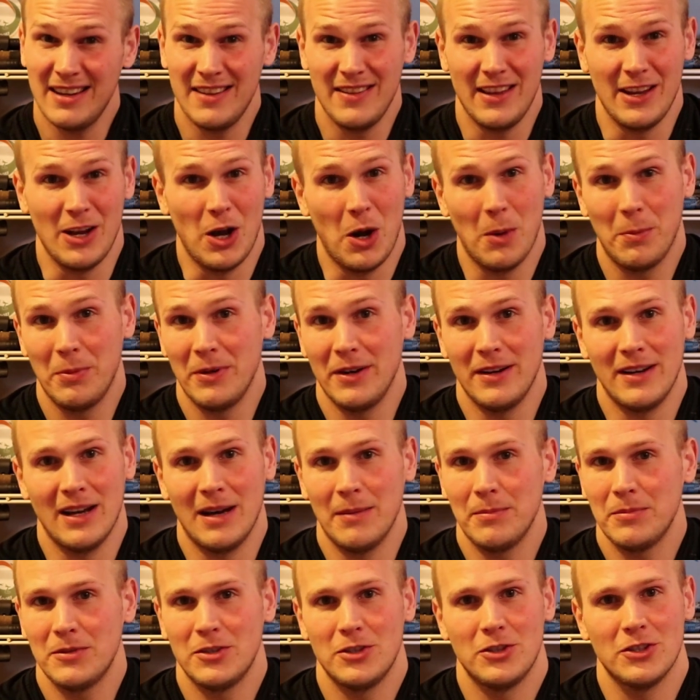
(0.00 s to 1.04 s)
and they opened it
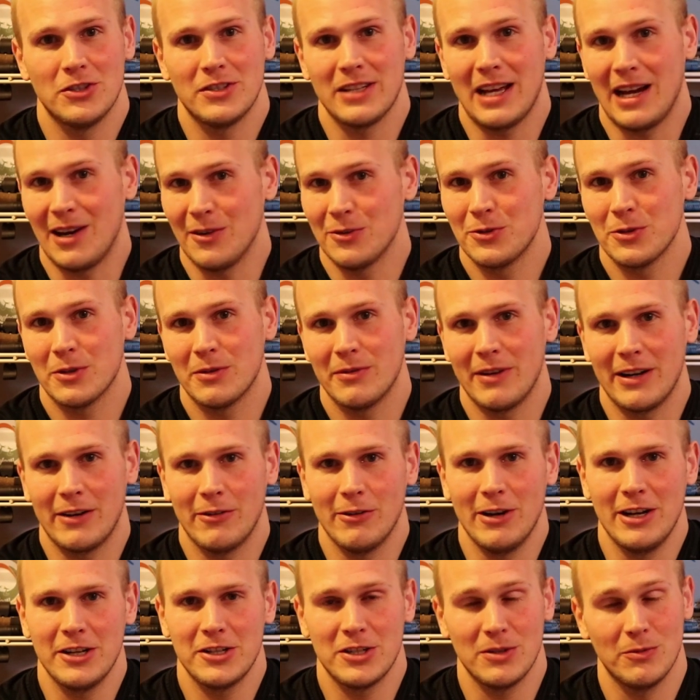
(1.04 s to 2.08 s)
up to just outdoor
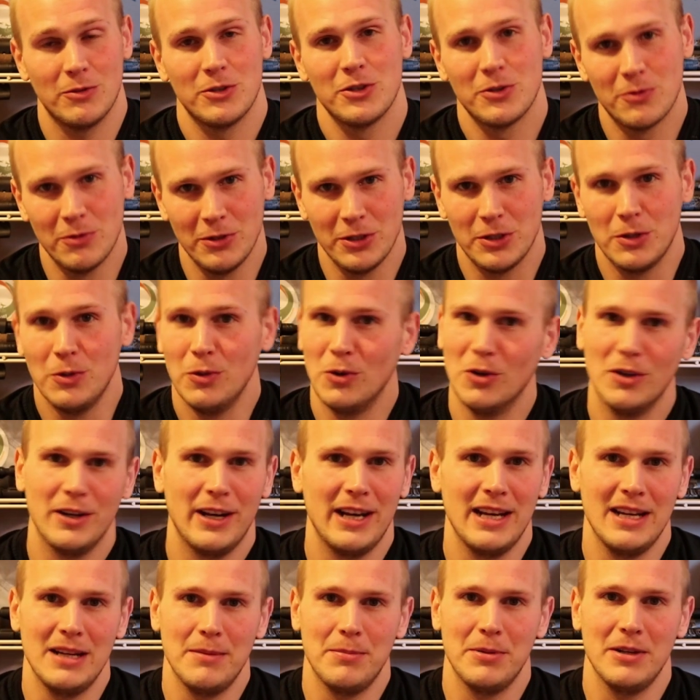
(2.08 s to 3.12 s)
recreation, which is really cool on
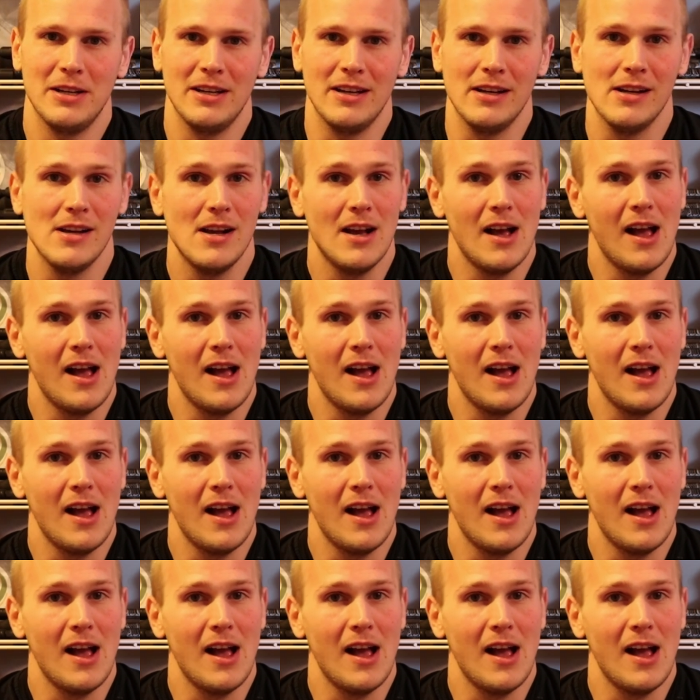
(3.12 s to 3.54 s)
AEP.